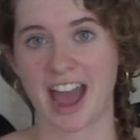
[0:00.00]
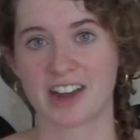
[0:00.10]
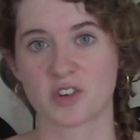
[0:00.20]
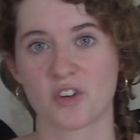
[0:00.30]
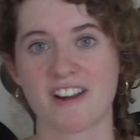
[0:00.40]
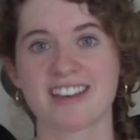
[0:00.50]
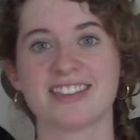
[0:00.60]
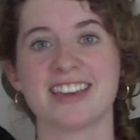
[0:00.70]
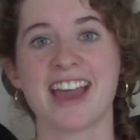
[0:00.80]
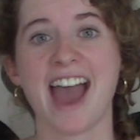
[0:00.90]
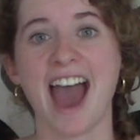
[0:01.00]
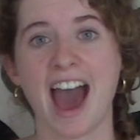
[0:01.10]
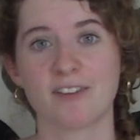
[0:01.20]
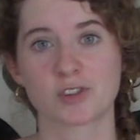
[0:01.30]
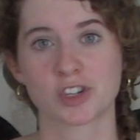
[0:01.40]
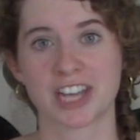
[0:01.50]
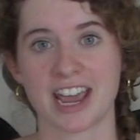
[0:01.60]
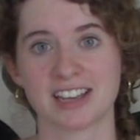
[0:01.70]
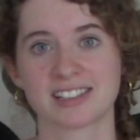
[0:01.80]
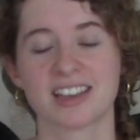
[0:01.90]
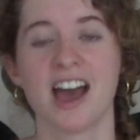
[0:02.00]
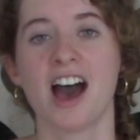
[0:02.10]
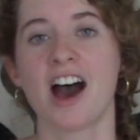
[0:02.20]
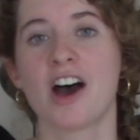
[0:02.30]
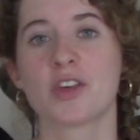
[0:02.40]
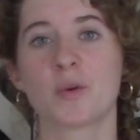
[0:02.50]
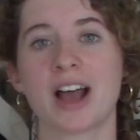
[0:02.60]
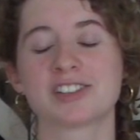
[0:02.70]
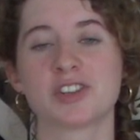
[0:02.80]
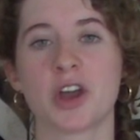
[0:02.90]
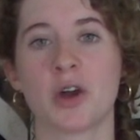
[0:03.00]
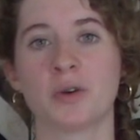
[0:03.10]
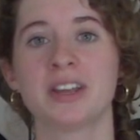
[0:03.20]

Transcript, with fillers: category, the aftertaste, otherwise known